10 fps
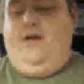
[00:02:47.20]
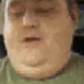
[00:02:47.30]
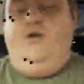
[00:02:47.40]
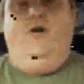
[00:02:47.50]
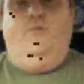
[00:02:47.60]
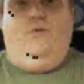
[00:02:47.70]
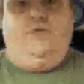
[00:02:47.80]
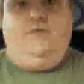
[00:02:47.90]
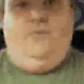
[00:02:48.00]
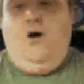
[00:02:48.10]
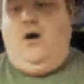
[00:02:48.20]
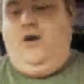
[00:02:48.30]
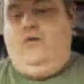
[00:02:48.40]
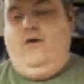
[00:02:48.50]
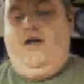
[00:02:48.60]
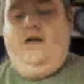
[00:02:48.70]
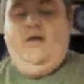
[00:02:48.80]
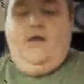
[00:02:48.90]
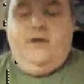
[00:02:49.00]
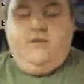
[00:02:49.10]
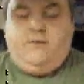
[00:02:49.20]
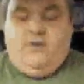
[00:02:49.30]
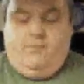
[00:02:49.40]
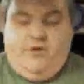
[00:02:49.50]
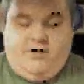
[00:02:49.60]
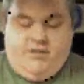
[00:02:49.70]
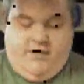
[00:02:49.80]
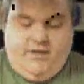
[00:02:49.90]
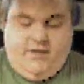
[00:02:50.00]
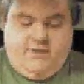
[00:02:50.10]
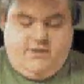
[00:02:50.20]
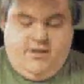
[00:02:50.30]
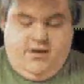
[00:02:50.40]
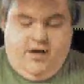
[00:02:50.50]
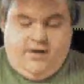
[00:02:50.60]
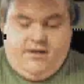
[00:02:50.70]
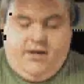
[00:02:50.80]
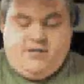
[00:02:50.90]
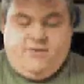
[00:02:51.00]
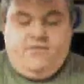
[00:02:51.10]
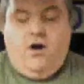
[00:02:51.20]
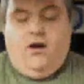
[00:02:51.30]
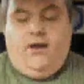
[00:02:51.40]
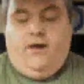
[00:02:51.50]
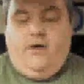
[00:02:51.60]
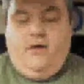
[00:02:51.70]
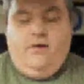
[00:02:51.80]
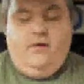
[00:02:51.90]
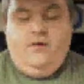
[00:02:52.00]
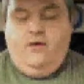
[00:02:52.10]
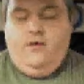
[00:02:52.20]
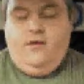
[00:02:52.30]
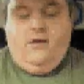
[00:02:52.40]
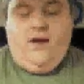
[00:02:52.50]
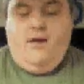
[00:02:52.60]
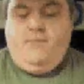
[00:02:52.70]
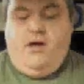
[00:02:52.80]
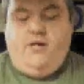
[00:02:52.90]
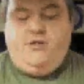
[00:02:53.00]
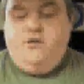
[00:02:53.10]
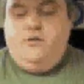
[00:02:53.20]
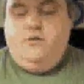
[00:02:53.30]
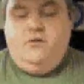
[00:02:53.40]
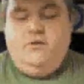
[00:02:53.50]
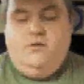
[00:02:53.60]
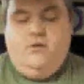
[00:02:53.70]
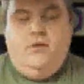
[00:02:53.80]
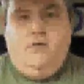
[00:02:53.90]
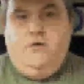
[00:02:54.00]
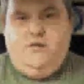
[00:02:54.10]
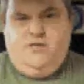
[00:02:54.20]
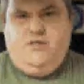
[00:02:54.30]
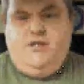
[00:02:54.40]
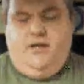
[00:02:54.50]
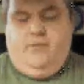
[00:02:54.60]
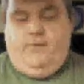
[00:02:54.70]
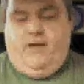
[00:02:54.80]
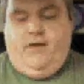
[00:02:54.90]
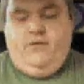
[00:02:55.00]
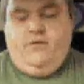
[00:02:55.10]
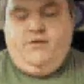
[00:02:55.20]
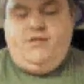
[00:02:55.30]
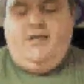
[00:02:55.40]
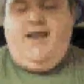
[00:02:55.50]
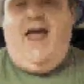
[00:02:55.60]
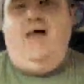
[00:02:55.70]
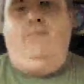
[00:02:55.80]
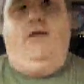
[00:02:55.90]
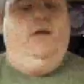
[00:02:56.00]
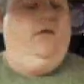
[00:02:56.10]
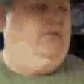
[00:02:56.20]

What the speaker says: dish, you're going to want some garlic, right? So I'm going to put just a touch of garlic. Not much, just a little bit, just a tad bit.